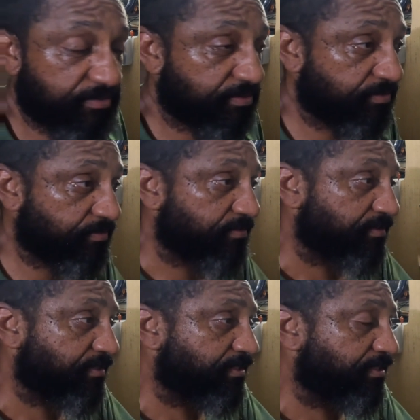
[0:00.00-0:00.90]
or two,
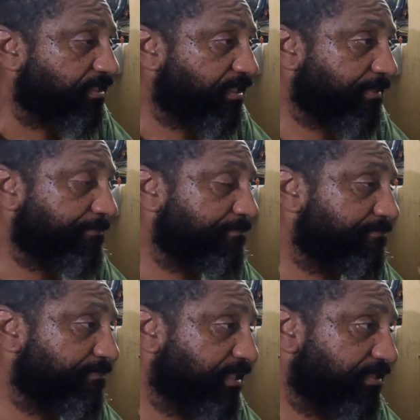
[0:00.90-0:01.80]

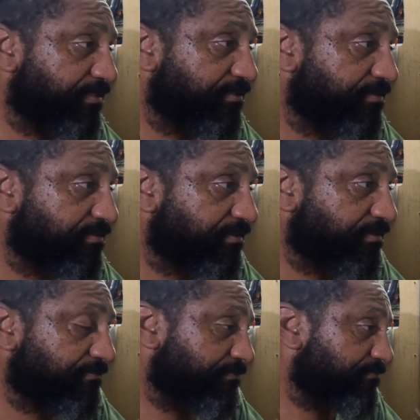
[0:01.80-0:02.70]
but
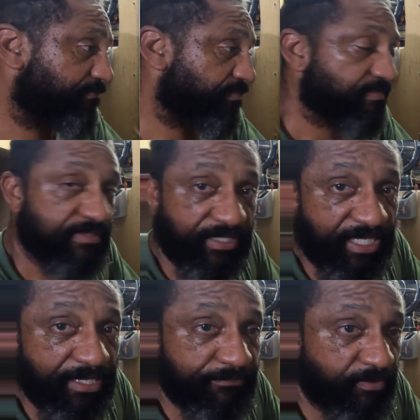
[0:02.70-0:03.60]
the
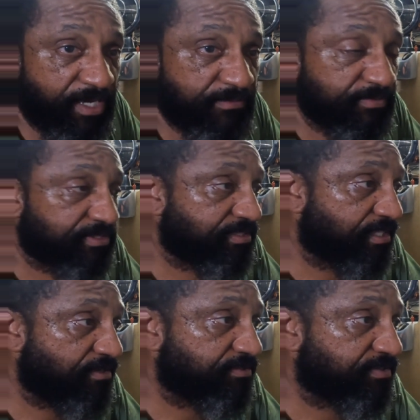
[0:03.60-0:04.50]
campground was
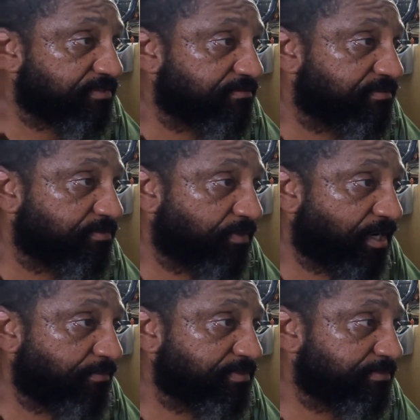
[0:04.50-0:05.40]
close to
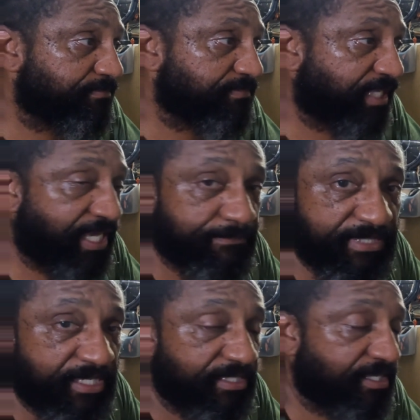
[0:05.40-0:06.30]
where I was
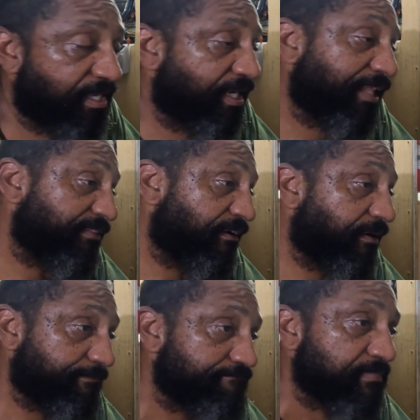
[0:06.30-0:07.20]
camped at, and I
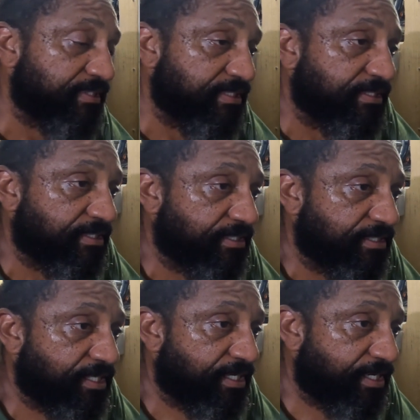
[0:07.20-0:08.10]
thought
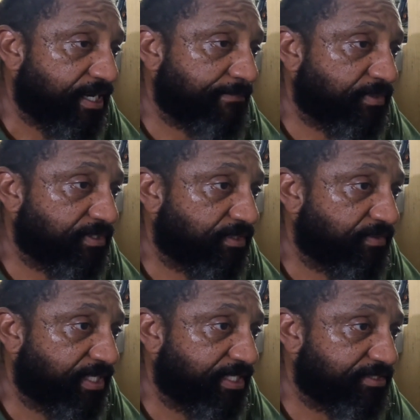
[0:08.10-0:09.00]
I'm gonna
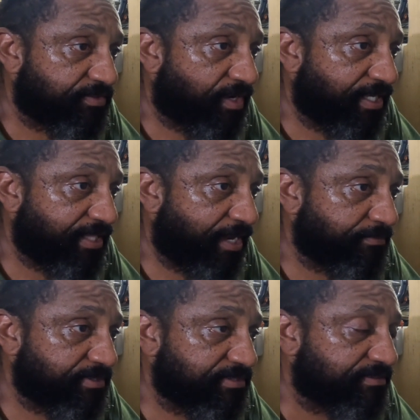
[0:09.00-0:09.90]
go ahead and try
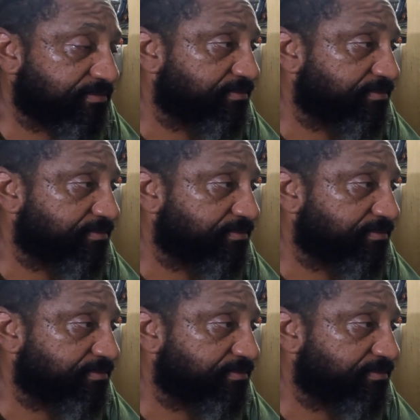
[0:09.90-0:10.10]
that one.